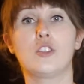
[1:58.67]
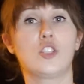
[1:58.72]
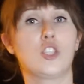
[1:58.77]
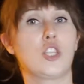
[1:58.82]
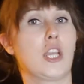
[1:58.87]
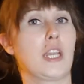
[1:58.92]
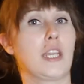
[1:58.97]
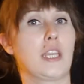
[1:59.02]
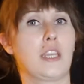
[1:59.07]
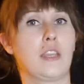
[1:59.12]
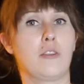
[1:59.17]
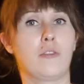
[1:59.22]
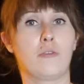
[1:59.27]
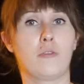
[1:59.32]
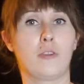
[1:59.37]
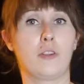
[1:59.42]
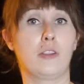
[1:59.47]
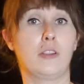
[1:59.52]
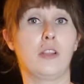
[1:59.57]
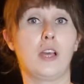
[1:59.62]
checking
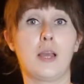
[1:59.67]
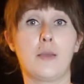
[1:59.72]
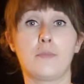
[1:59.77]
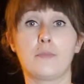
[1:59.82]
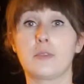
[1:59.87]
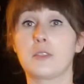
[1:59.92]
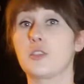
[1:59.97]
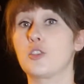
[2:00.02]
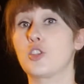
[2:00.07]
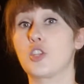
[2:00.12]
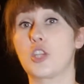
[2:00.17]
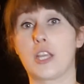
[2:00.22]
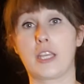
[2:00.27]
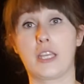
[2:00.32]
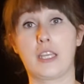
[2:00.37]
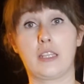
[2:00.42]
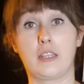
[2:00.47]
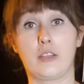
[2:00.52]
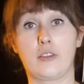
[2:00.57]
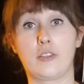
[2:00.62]
for lumps,
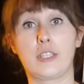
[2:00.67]
checking their